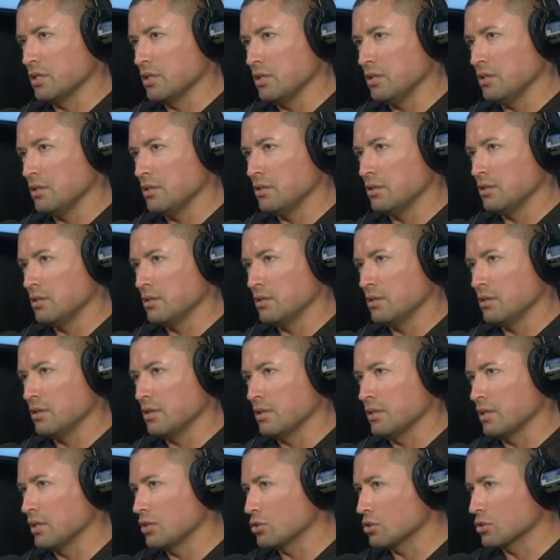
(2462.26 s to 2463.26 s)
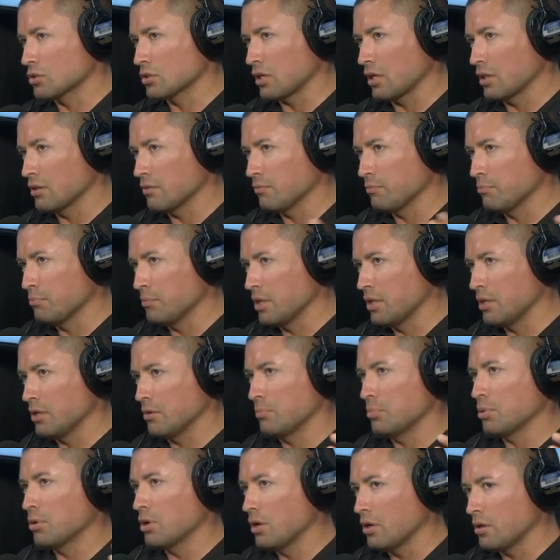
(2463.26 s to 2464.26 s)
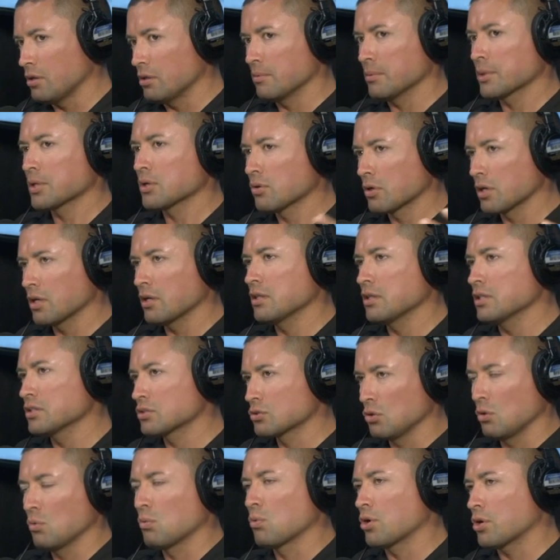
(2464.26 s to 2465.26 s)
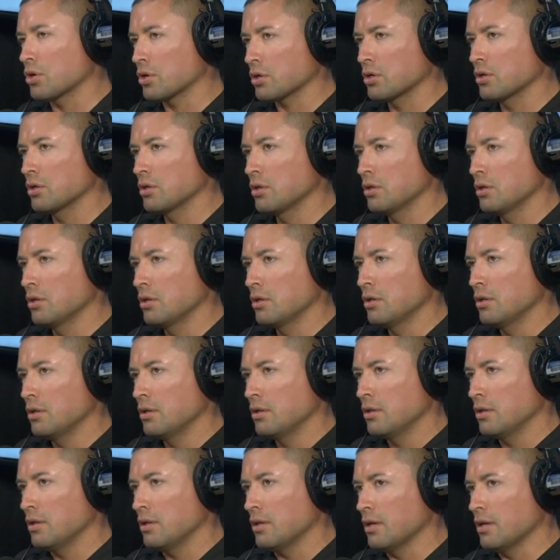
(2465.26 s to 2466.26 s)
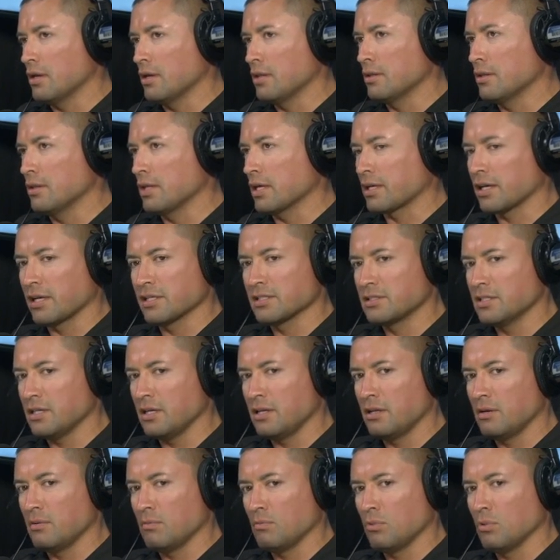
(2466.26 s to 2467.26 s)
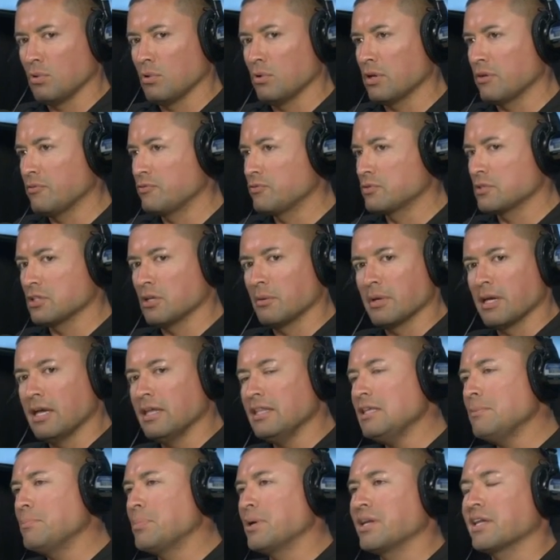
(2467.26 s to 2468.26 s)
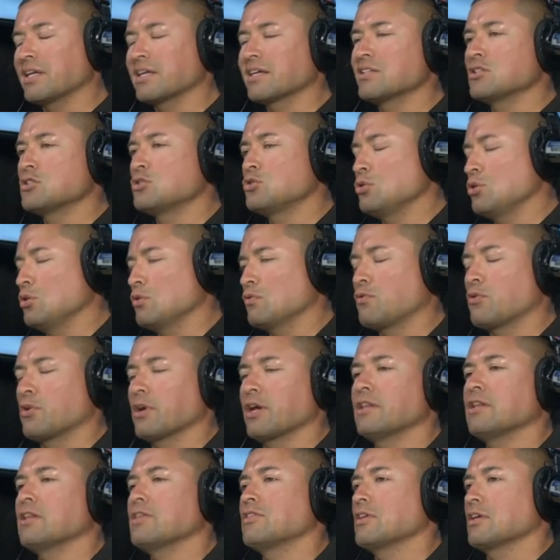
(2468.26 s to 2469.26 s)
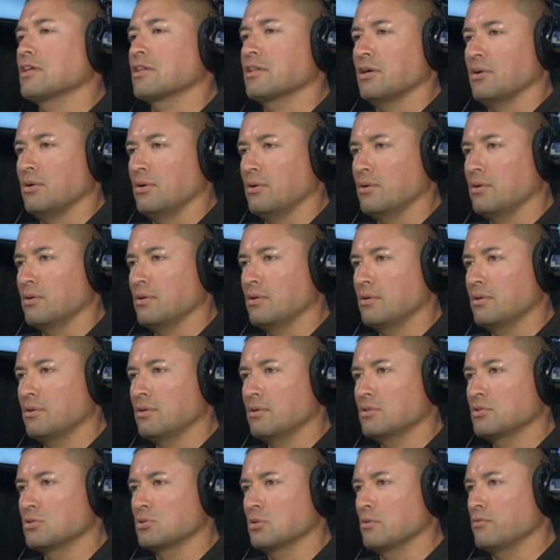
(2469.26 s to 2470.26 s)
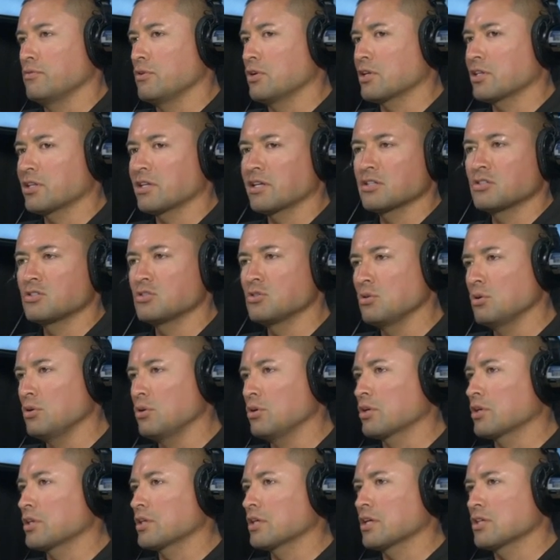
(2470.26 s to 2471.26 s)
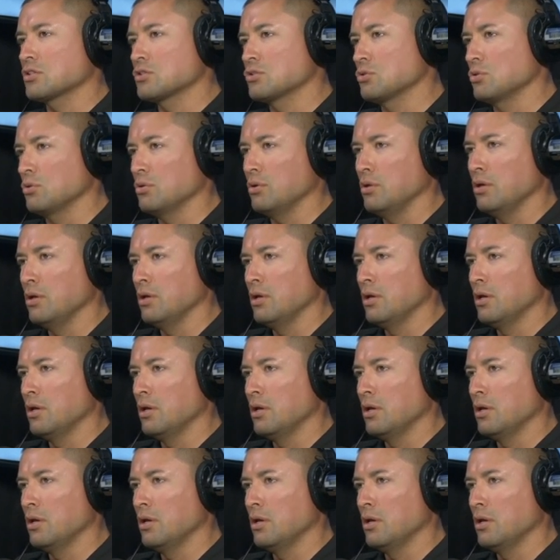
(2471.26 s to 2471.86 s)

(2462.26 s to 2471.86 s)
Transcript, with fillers: it and I just kind of made it broad. I'm like, okay, let's go work. And like I said, well, if some anybody can sue you for anything now. So if you're gonna get sued, you're gonna get sued.